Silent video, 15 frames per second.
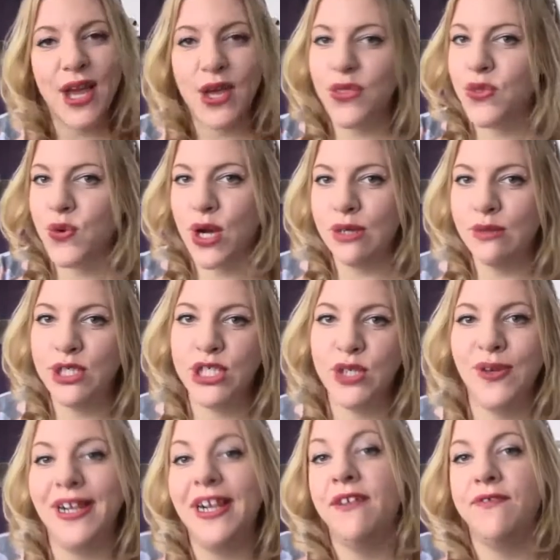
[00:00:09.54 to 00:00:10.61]
I thought I would do a
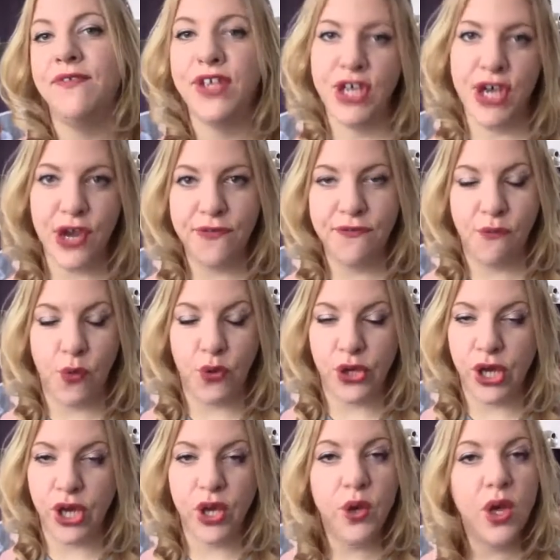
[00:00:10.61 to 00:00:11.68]
little video for
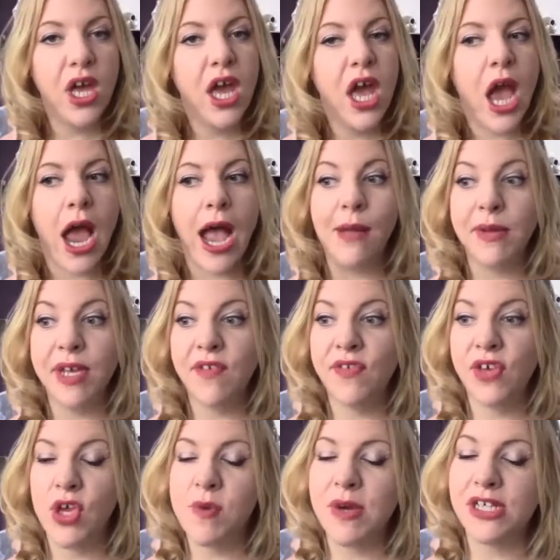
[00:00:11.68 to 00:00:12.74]
you, giving
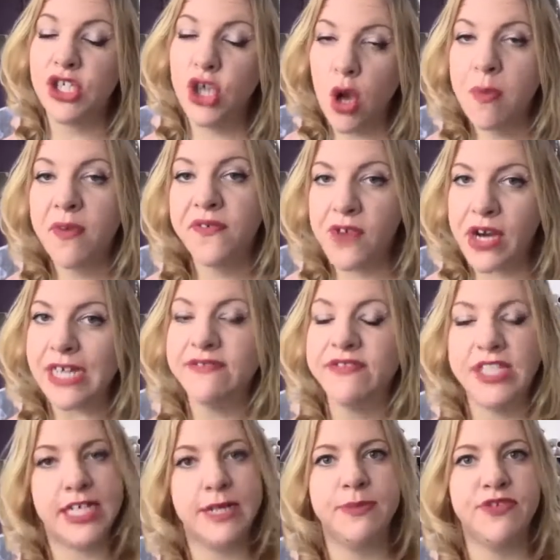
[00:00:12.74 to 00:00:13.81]
you my top 5
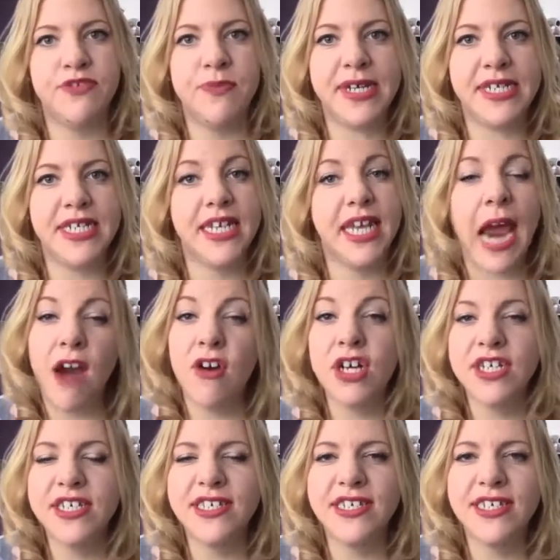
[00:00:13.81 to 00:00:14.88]
tips for meeting
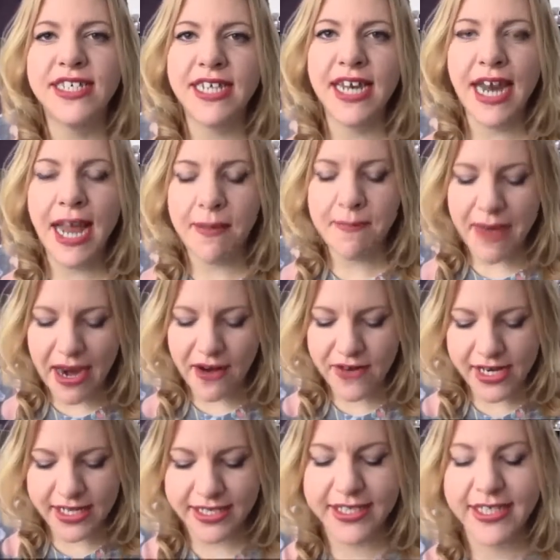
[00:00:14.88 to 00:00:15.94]
characters at Disneyland
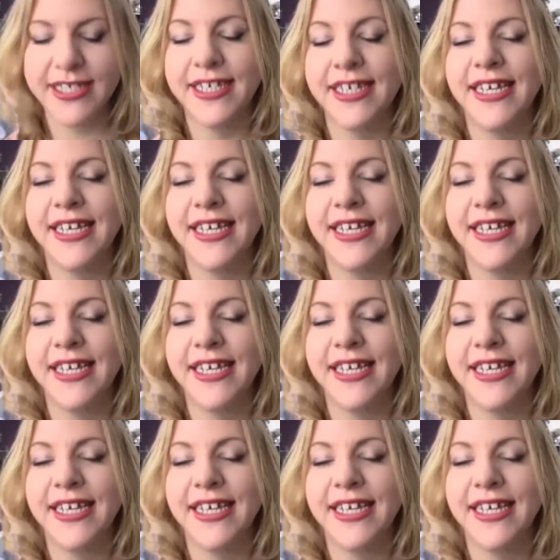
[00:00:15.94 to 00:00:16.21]
Paris.